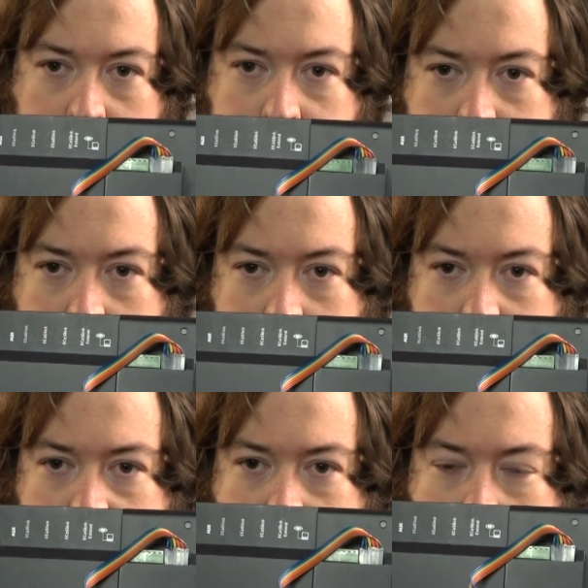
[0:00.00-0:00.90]
control
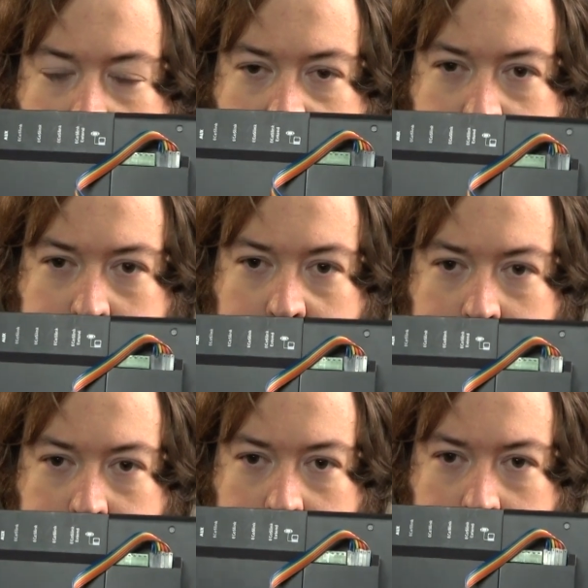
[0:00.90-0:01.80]
this from your
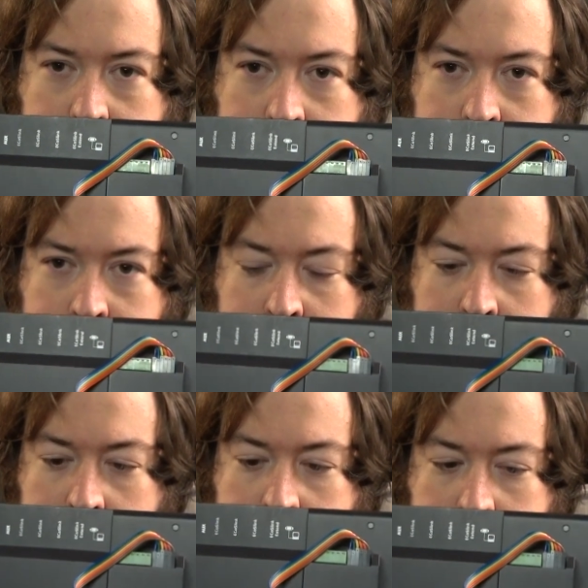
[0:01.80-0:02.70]
smartphone,
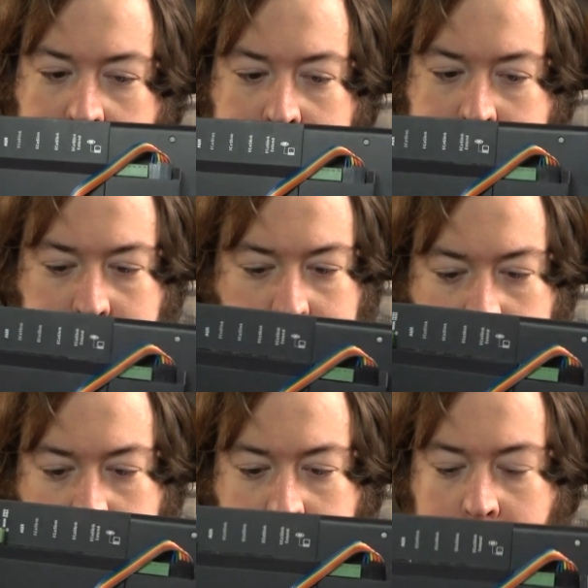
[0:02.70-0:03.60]

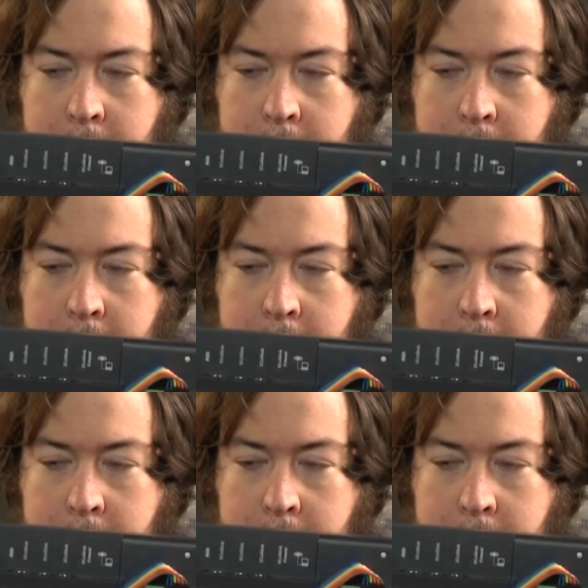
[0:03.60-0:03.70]
PCs.